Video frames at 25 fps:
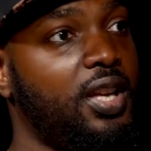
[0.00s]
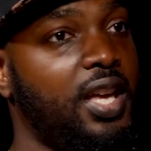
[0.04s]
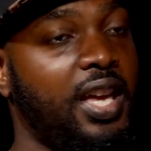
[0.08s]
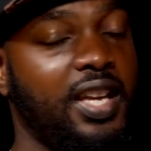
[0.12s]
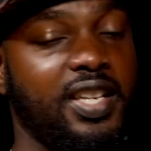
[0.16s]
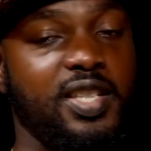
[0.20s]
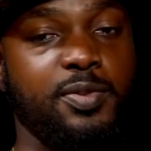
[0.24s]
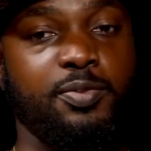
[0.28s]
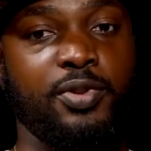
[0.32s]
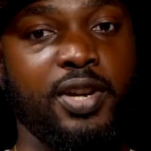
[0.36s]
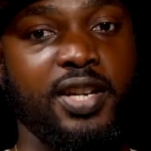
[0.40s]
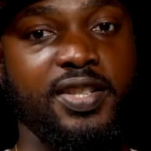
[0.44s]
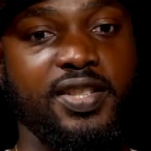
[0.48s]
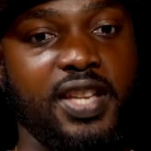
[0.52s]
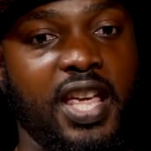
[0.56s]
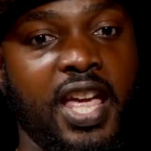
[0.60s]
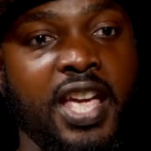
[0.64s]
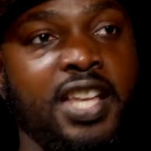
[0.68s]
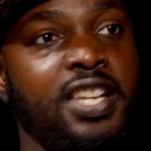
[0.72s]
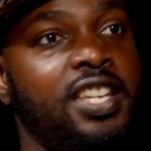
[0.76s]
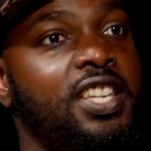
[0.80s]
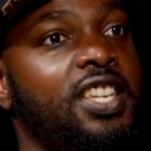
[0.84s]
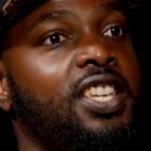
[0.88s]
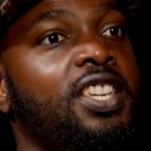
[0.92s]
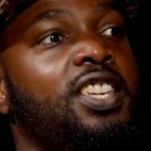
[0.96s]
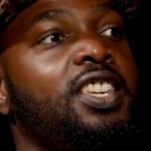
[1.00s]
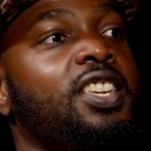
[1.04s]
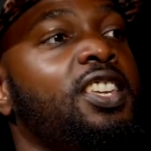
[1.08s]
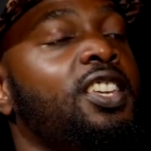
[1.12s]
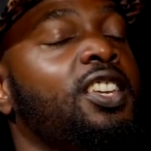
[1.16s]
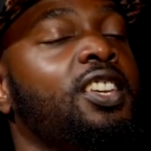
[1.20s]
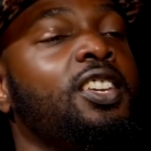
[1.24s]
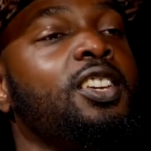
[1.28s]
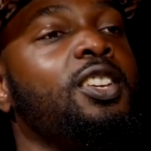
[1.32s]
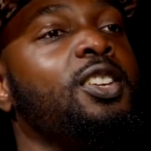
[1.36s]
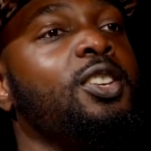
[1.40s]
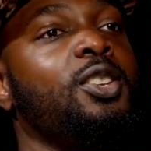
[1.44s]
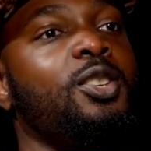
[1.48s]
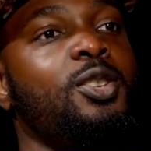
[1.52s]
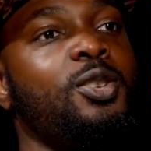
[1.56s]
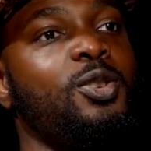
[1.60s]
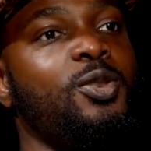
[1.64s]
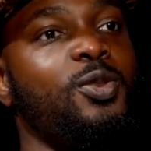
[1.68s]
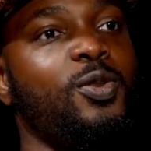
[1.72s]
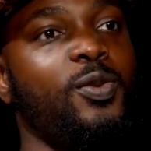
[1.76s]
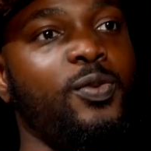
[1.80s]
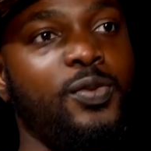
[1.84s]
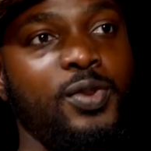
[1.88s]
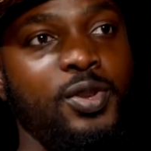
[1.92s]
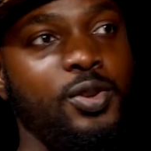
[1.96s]
express any
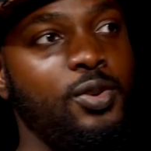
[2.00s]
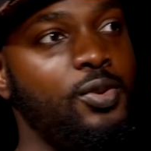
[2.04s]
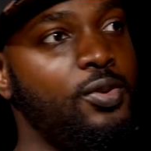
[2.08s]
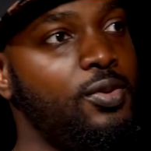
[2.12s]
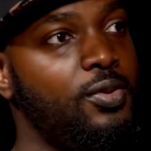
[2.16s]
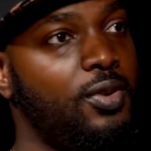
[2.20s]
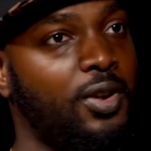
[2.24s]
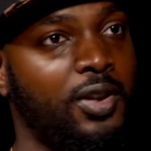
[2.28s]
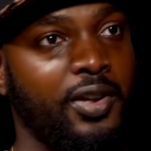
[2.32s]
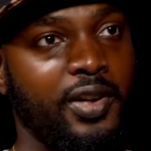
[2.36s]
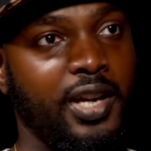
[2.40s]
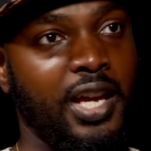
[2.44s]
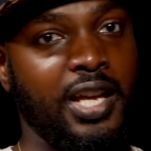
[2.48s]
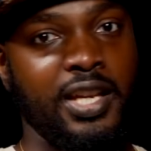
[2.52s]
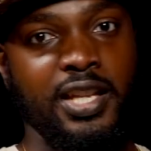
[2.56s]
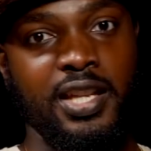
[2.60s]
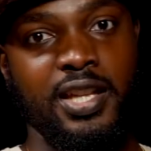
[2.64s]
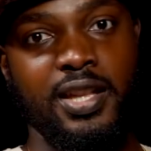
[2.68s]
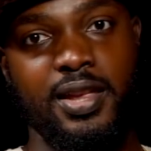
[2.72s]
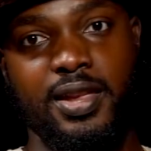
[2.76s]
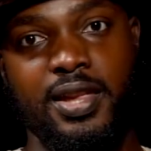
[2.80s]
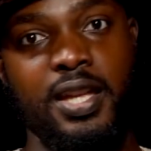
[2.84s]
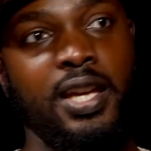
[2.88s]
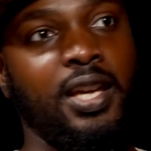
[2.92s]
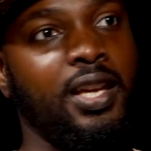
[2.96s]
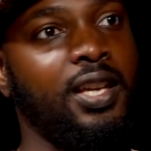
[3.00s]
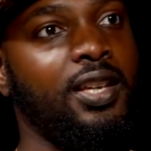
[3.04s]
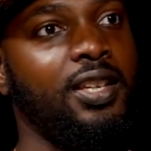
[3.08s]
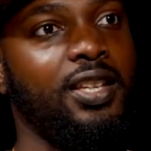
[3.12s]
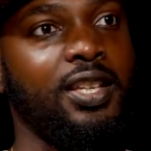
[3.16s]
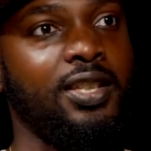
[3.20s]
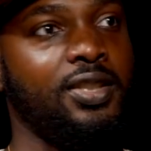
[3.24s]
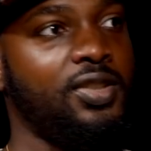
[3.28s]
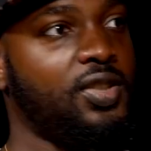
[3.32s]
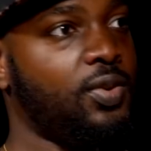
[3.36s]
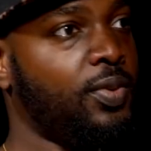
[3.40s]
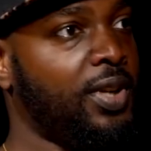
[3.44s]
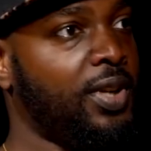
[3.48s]
view or anything in